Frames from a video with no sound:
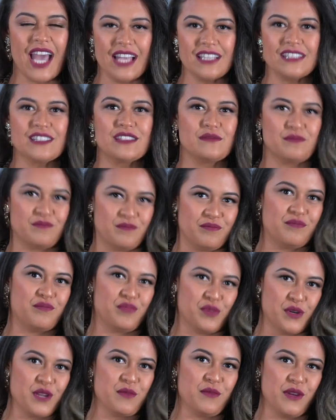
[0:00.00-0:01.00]
That's
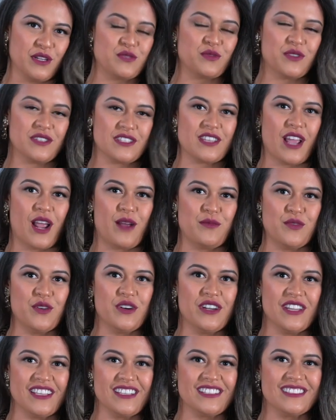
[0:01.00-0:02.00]
pretty much what
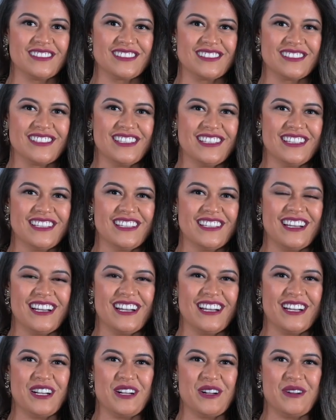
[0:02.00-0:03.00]
Samoa is.
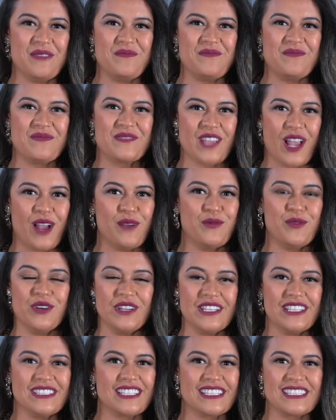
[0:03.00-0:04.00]

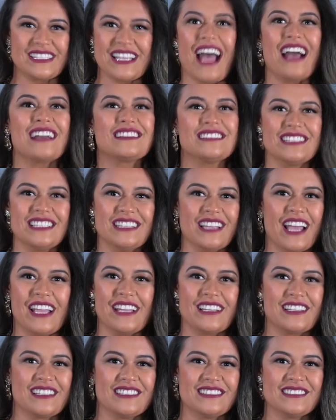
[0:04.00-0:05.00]
Samoa is exactly
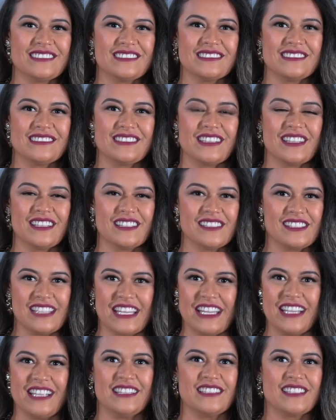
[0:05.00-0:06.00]
like the
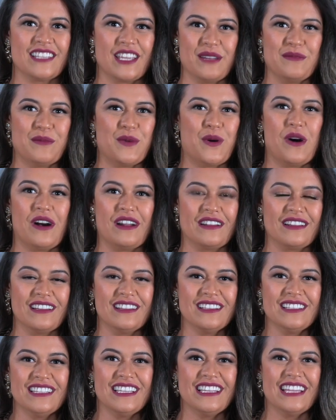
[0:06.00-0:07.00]
scenes in
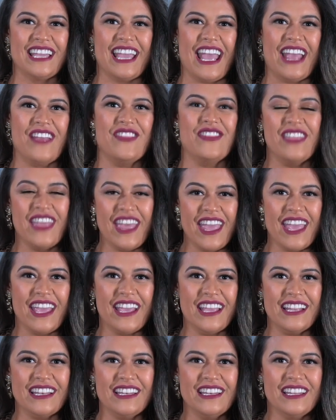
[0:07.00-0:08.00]
Moana. And
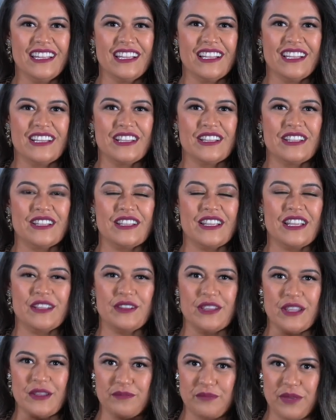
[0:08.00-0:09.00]
then
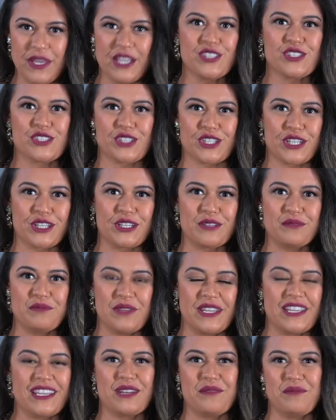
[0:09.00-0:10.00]
picture
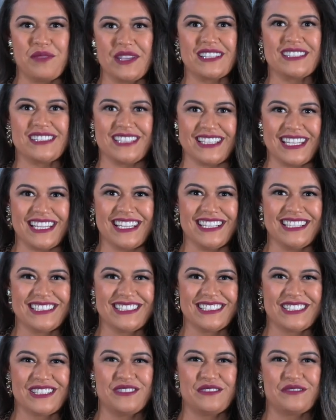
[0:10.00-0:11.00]
being in a big city
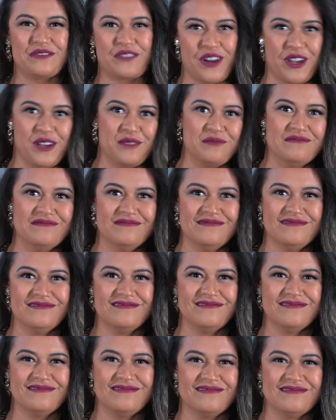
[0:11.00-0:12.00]
from
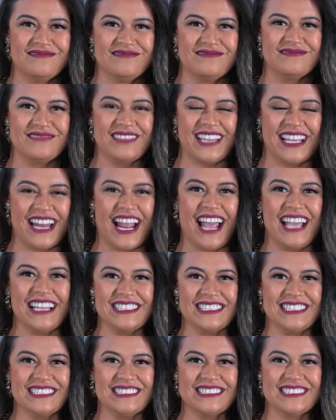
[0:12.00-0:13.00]
an
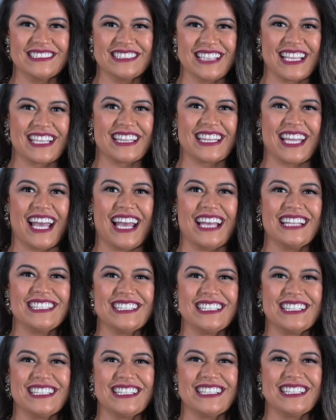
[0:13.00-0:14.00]
island like that.
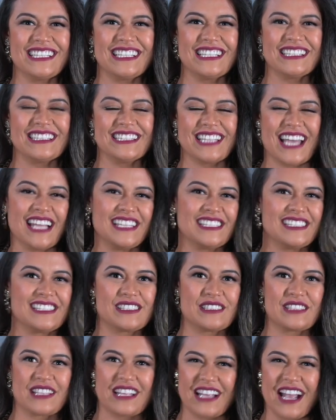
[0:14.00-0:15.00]

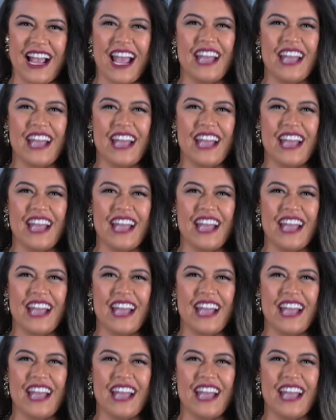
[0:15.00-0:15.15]
That's wow.